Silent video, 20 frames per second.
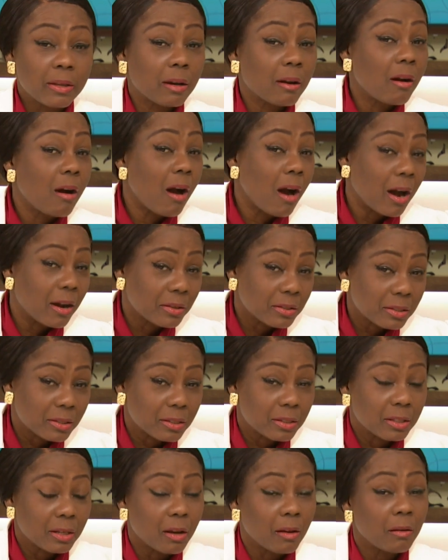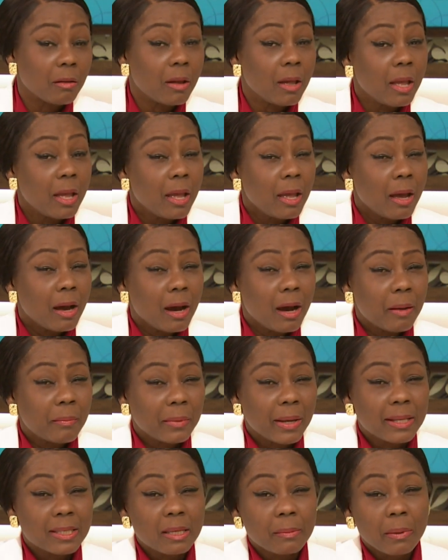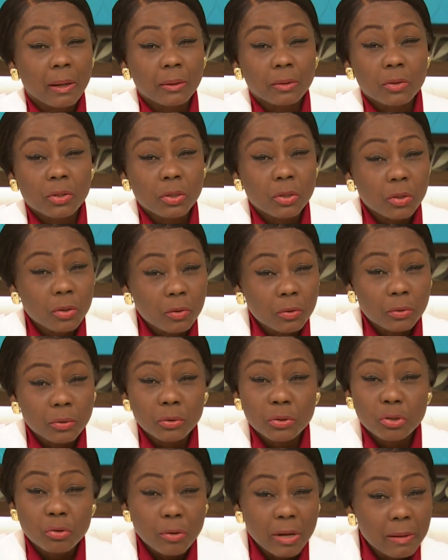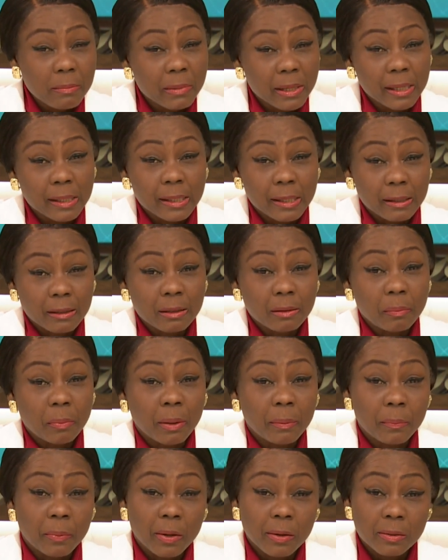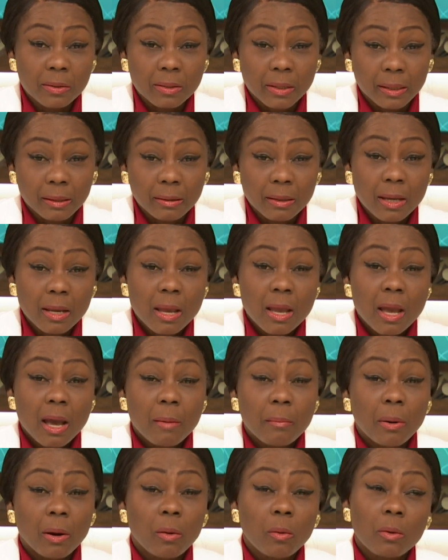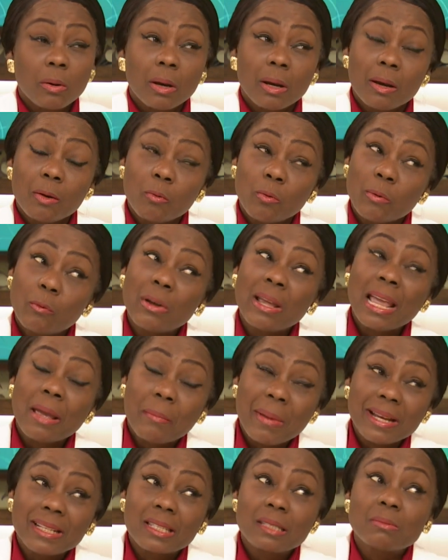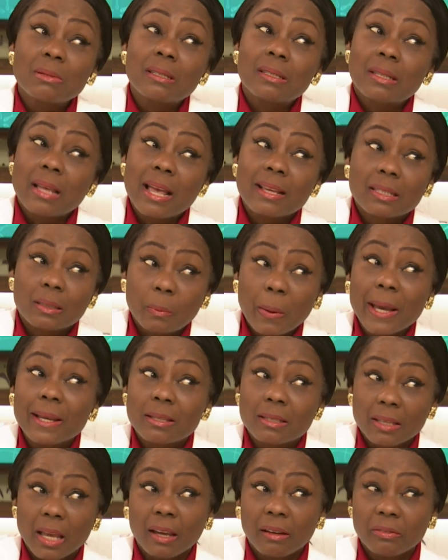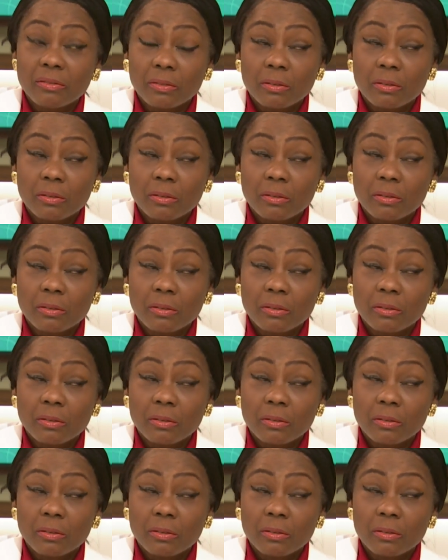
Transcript: the cost. Yeah. So um, it's about two to three million per person. But wow. it might seem expensive.